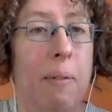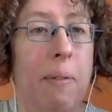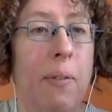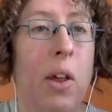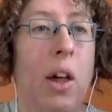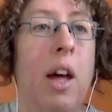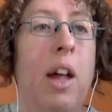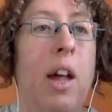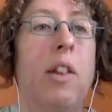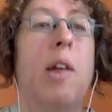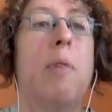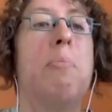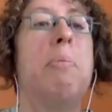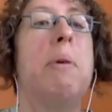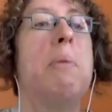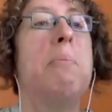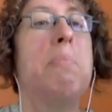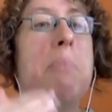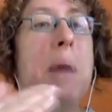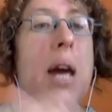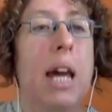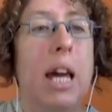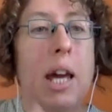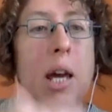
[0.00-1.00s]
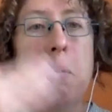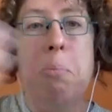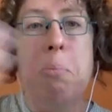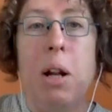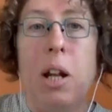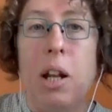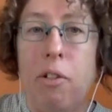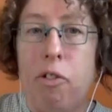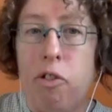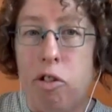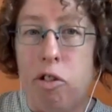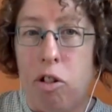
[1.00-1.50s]
They've been making money
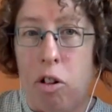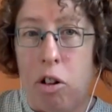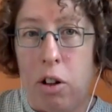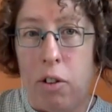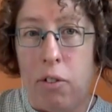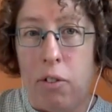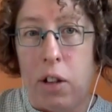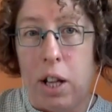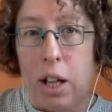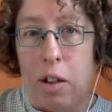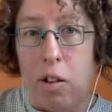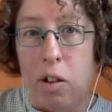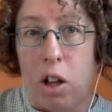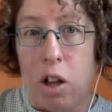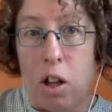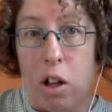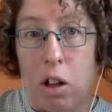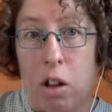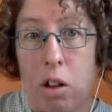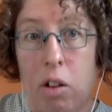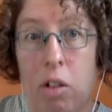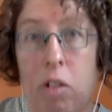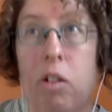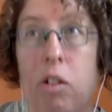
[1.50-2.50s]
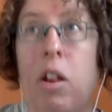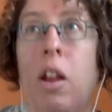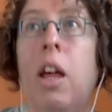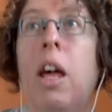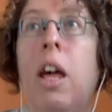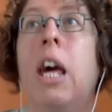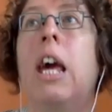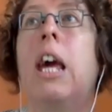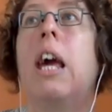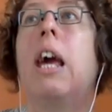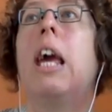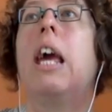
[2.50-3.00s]
for all of these years,
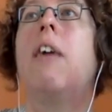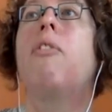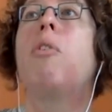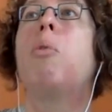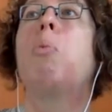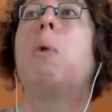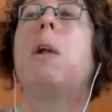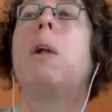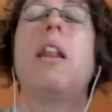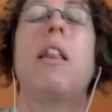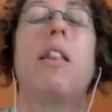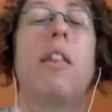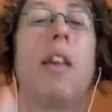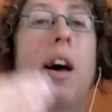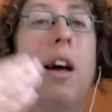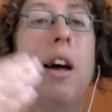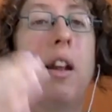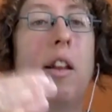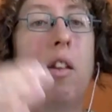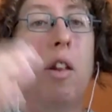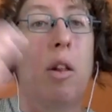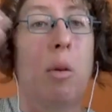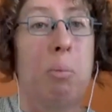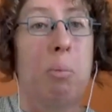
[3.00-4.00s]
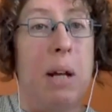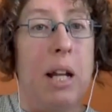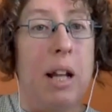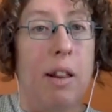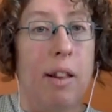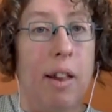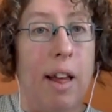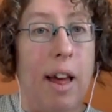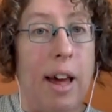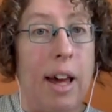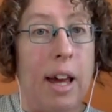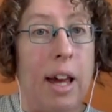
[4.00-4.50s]
even when the science has been
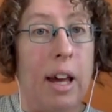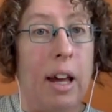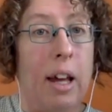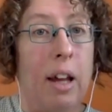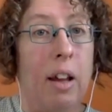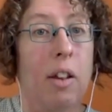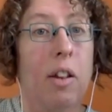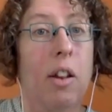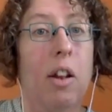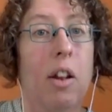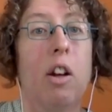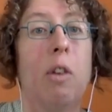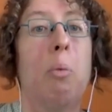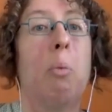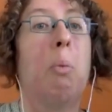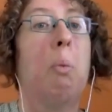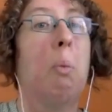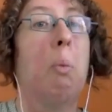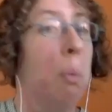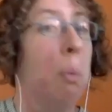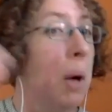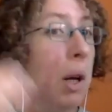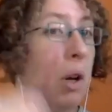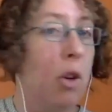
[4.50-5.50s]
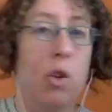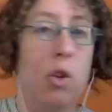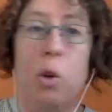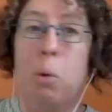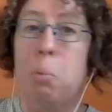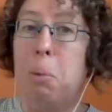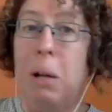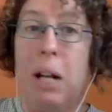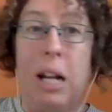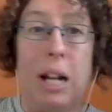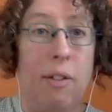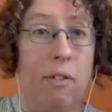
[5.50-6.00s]
saying that we should
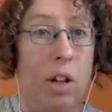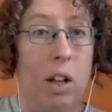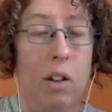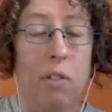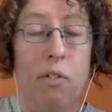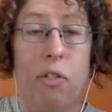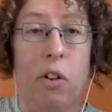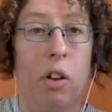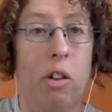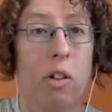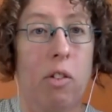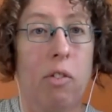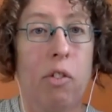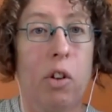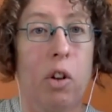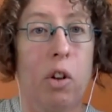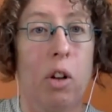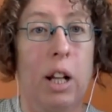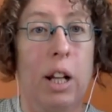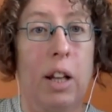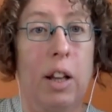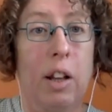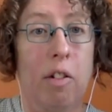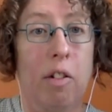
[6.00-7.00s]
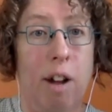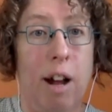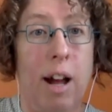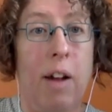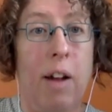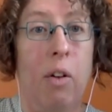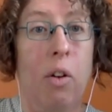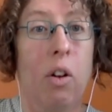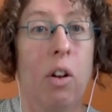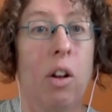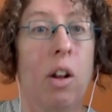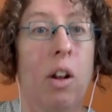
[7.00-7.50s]
be leaving the fossil fuel in the
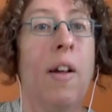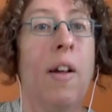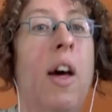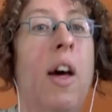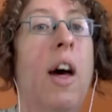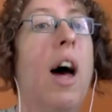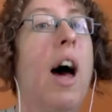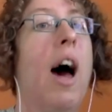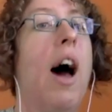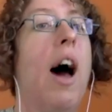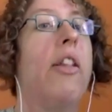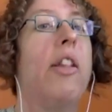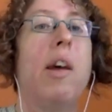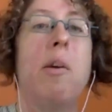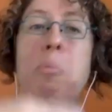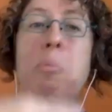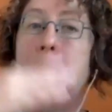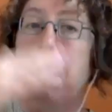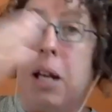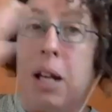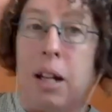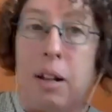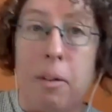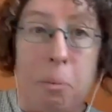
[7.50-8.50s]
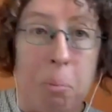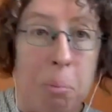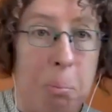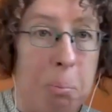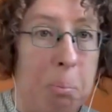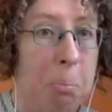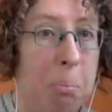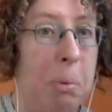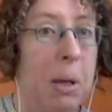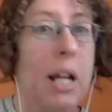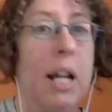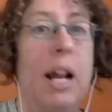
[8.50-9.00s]
ground, and they've been
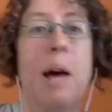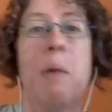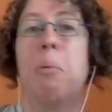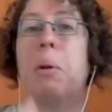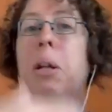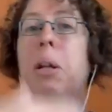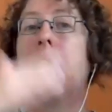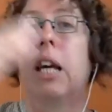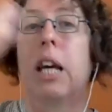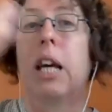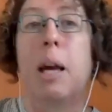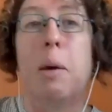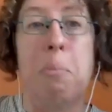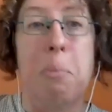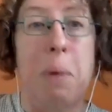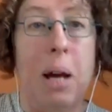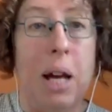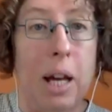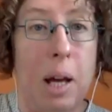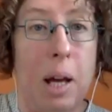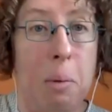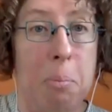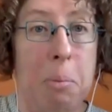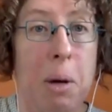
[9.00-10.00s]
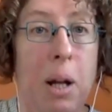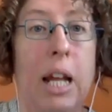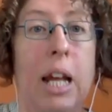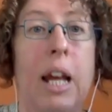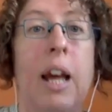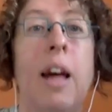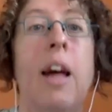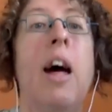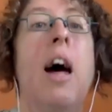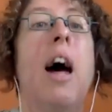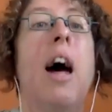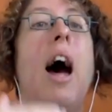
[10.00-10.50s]
able to keep making money,
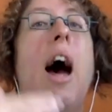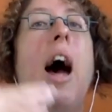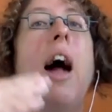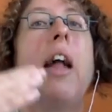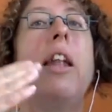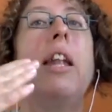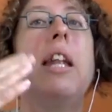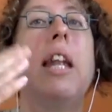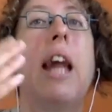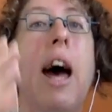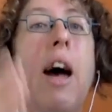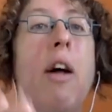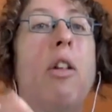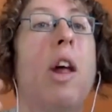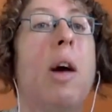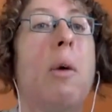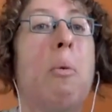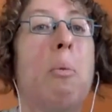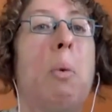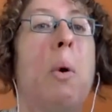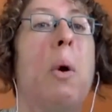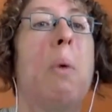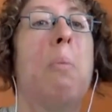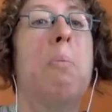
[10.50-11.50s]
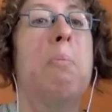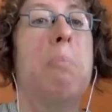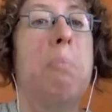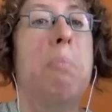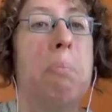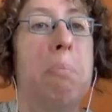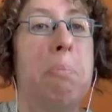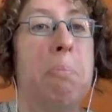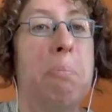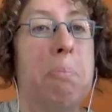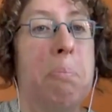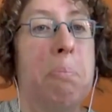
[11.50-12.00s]
and now they want
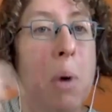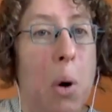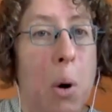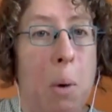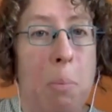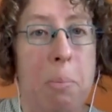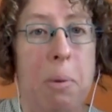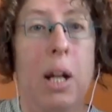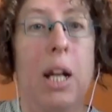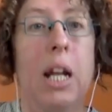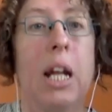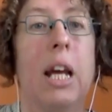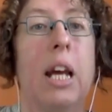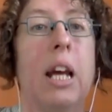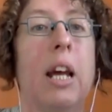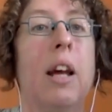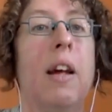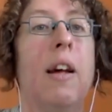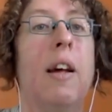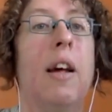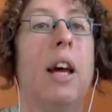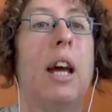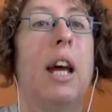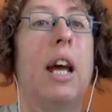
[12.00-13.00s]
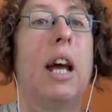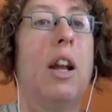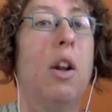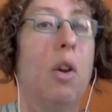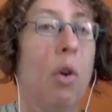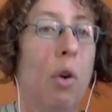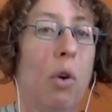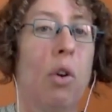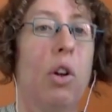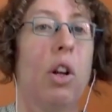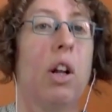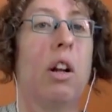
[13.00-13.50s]
more money in
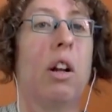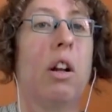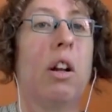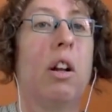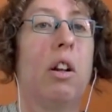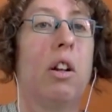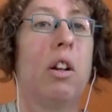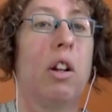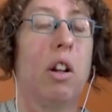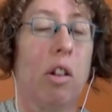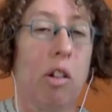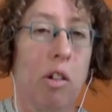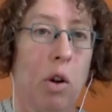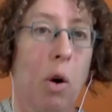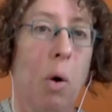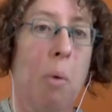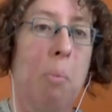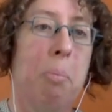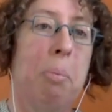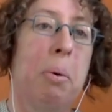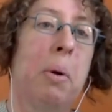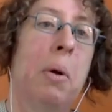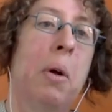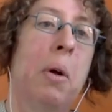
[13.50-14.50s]
order to stop.